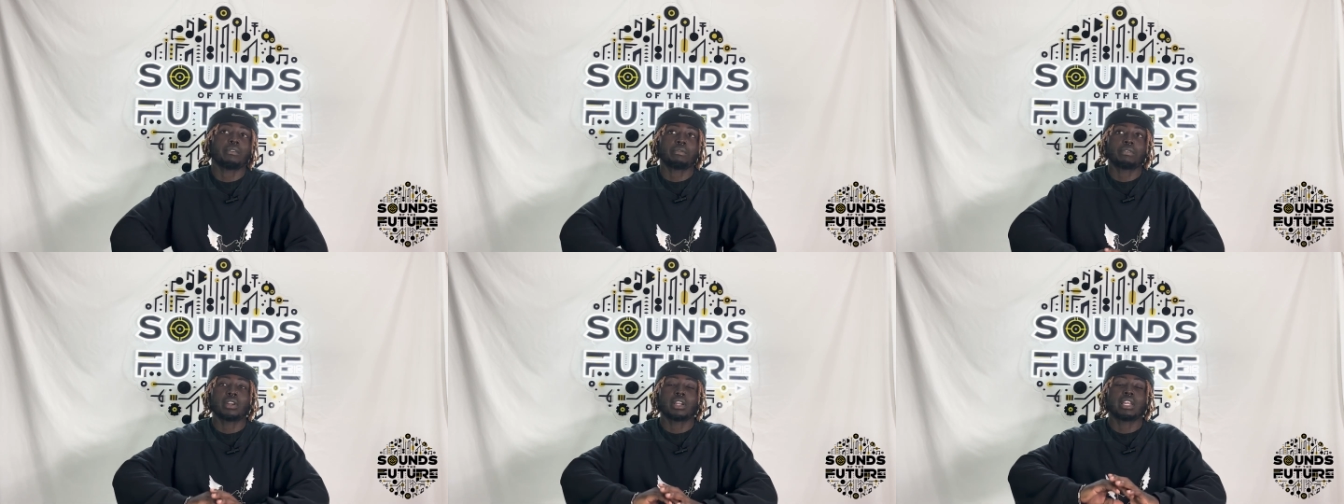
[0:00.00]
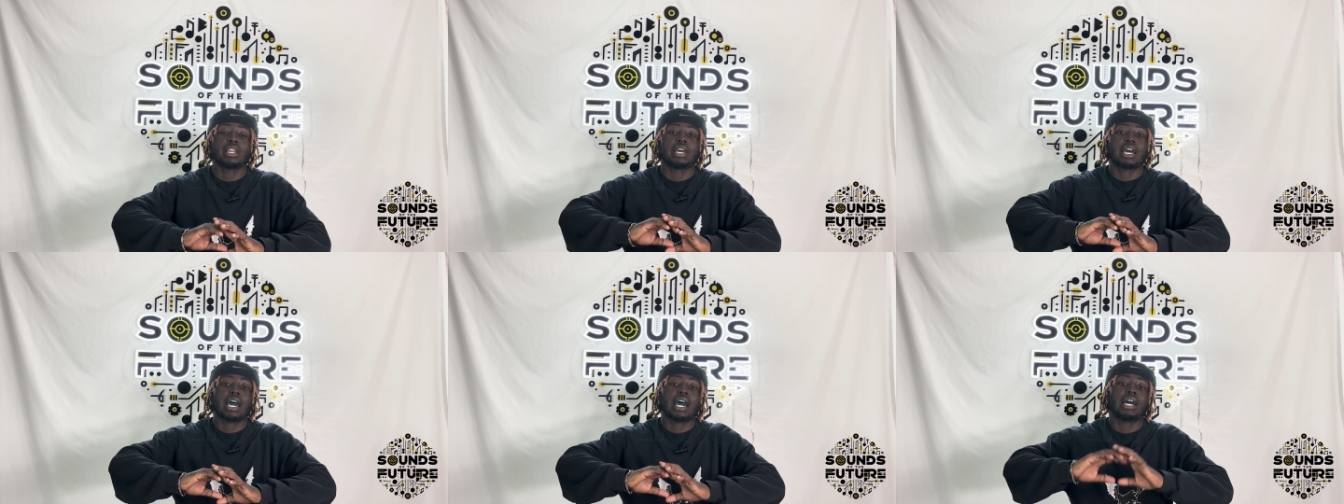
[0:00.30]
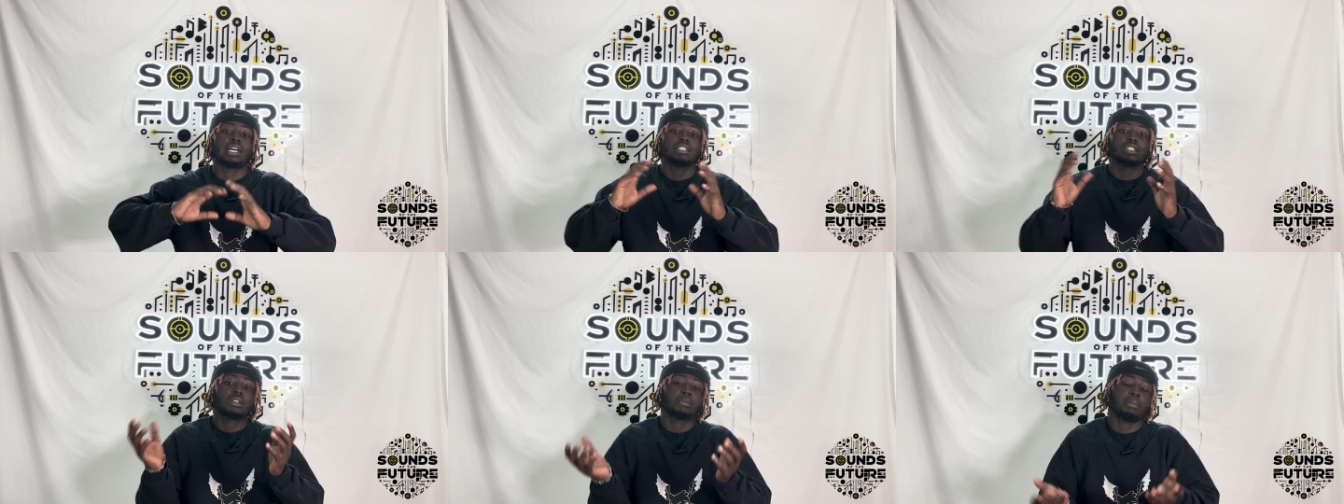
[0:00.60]
front of the
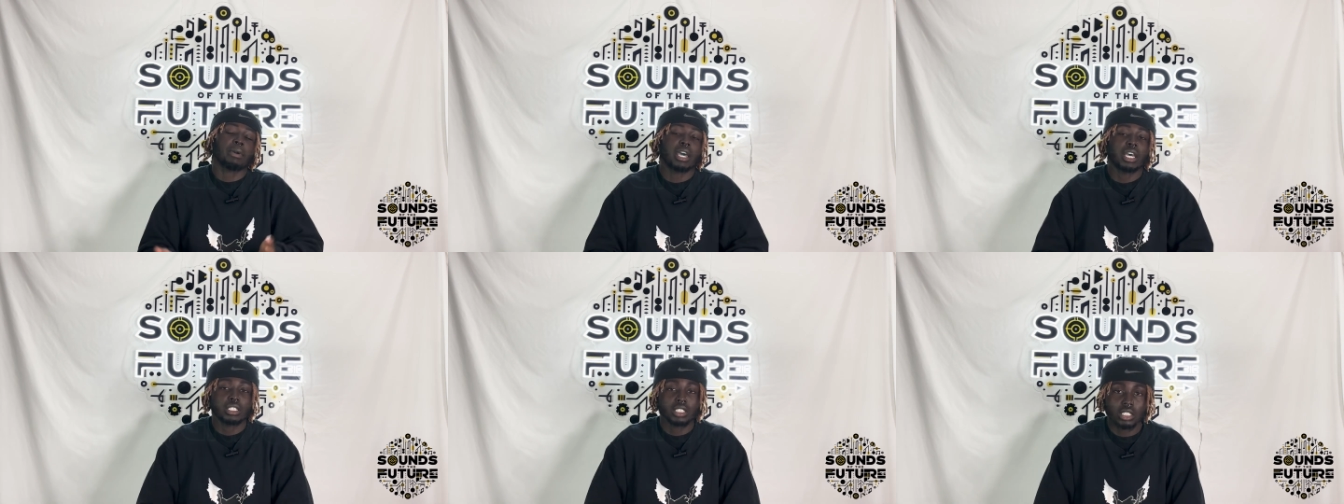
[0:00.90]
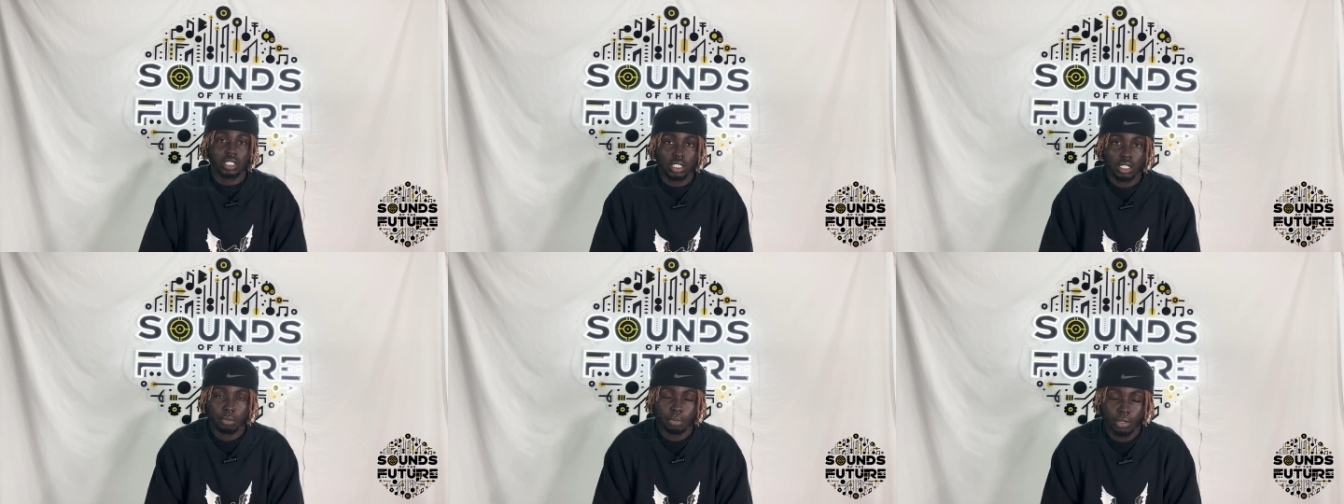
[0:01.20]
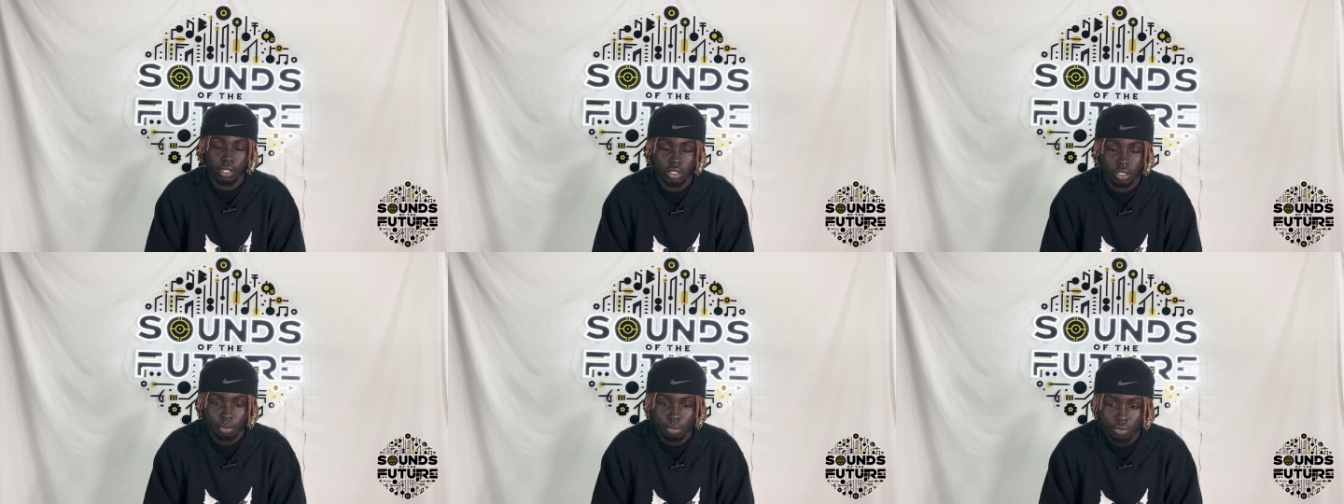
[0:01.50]
eyes of the masses
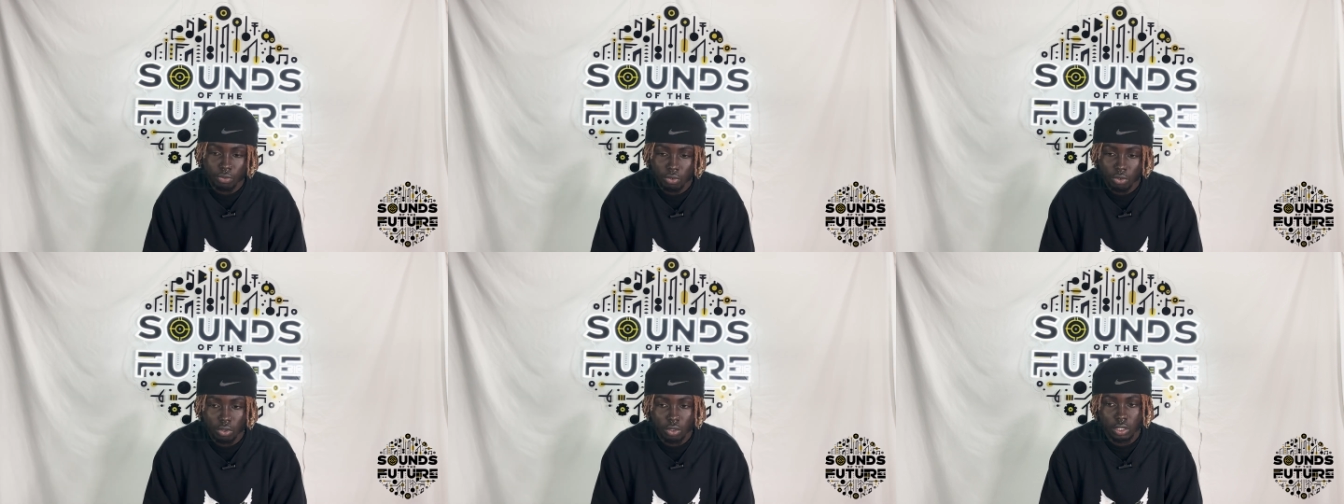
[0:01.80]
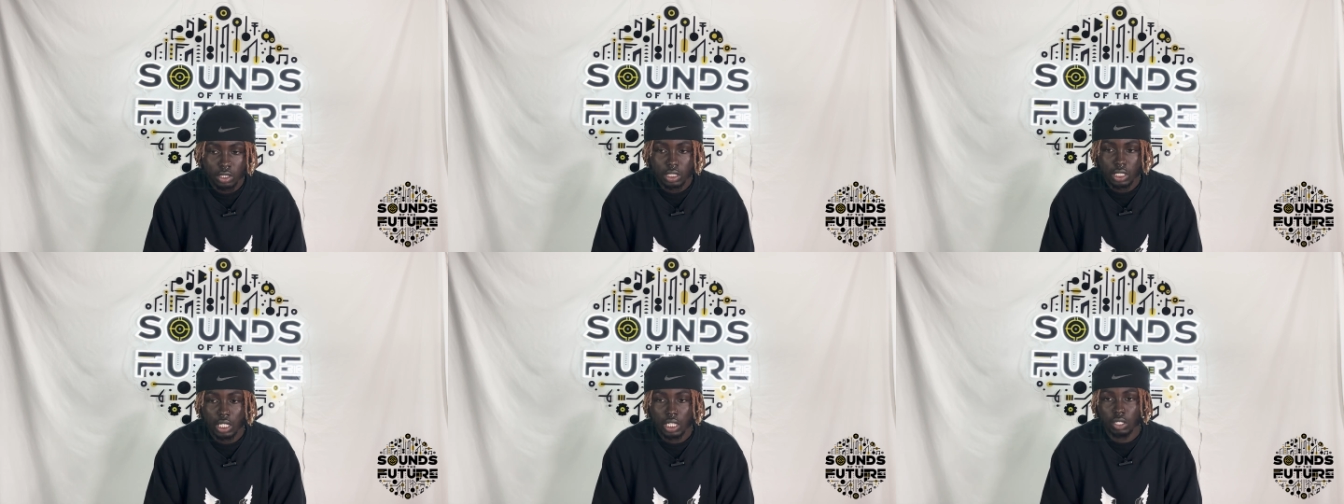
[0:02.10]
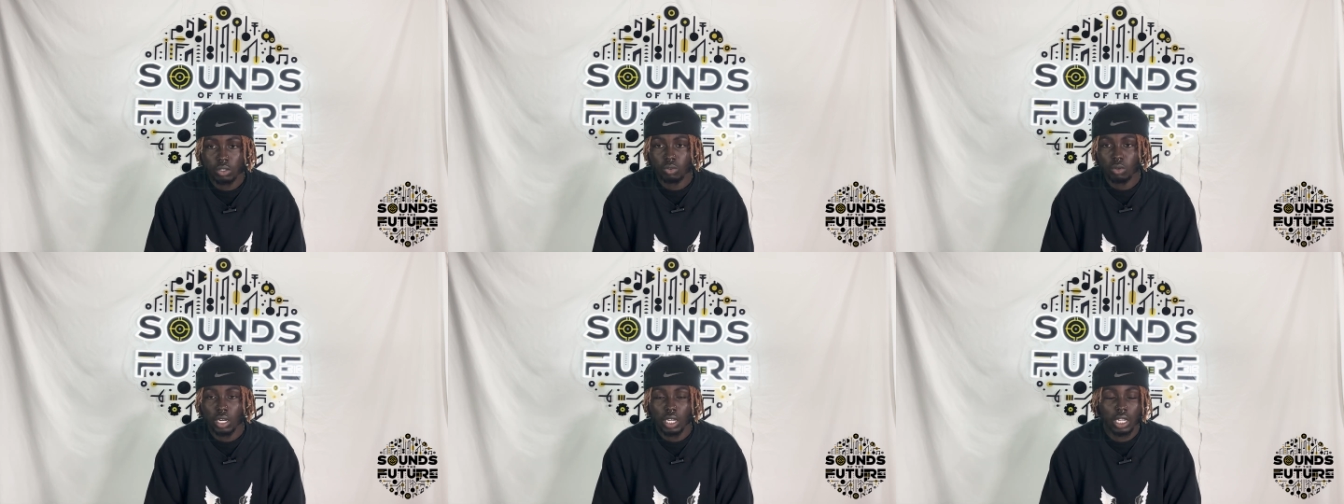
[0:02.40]
compared to before. It's like
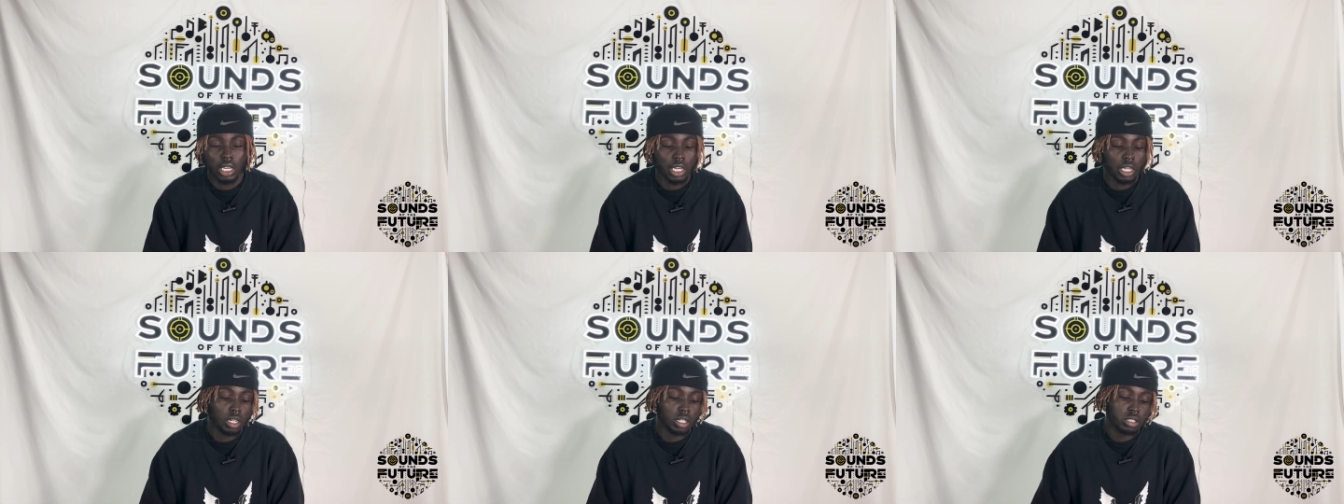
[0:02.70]
you gotta